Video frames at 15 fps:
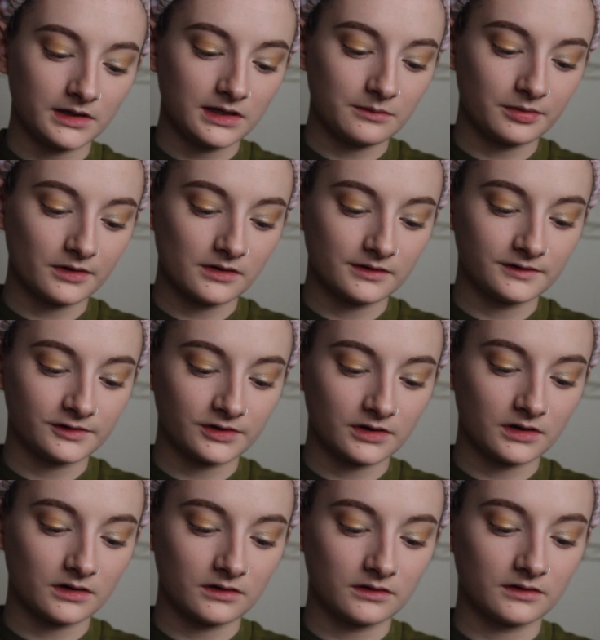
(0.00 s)
Bunny
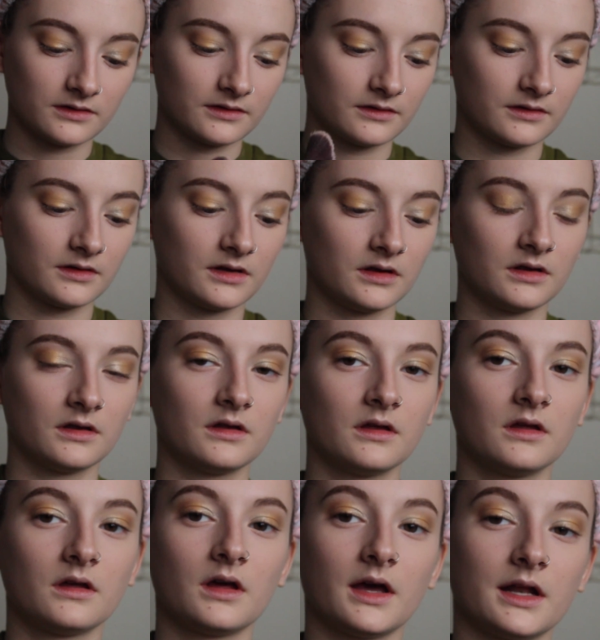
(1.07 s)
bronzer.
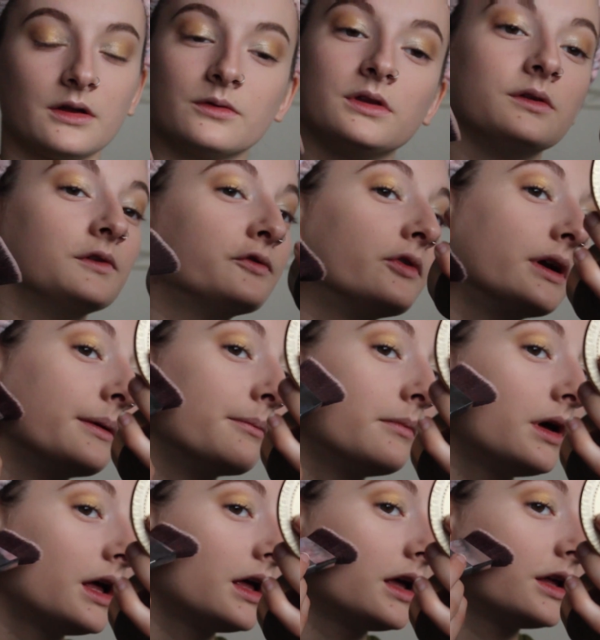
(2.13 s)
I don't use very
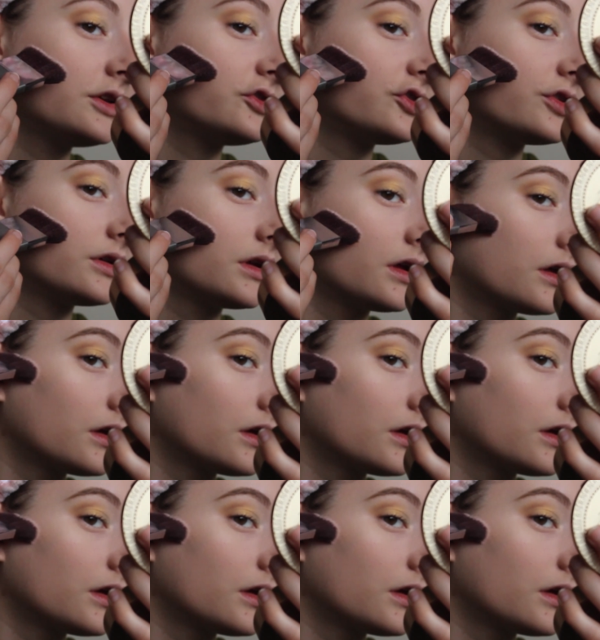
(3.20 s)
much